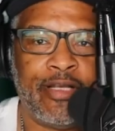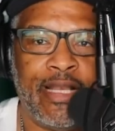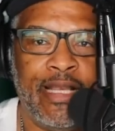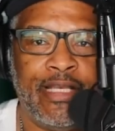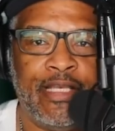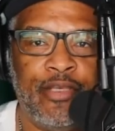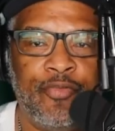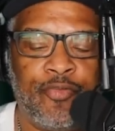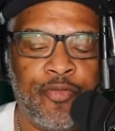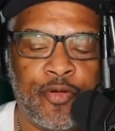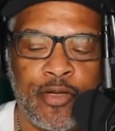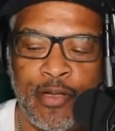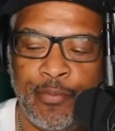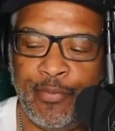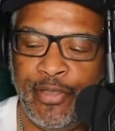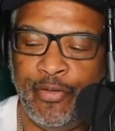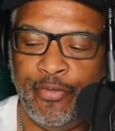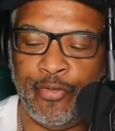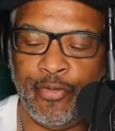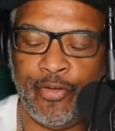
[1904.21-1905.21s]
thank you for
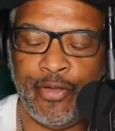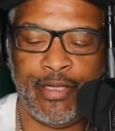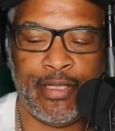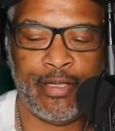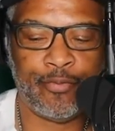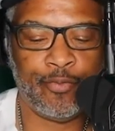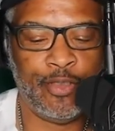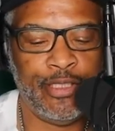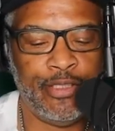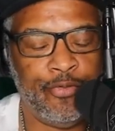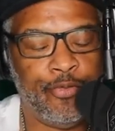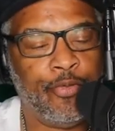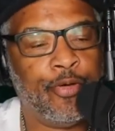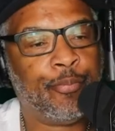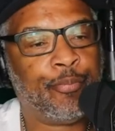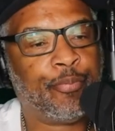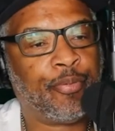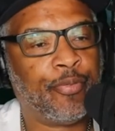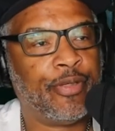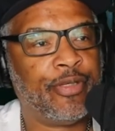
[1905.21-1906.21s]
coming on. I really do
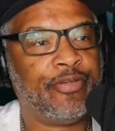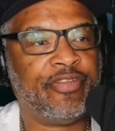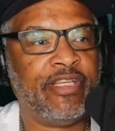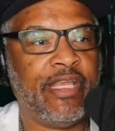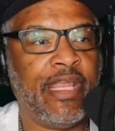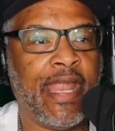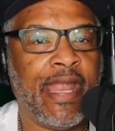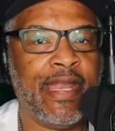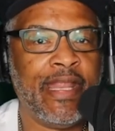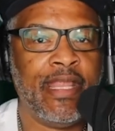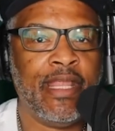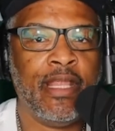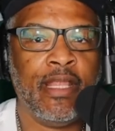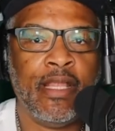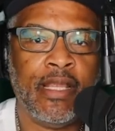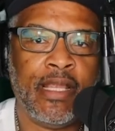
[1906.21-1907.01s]
appreciate it.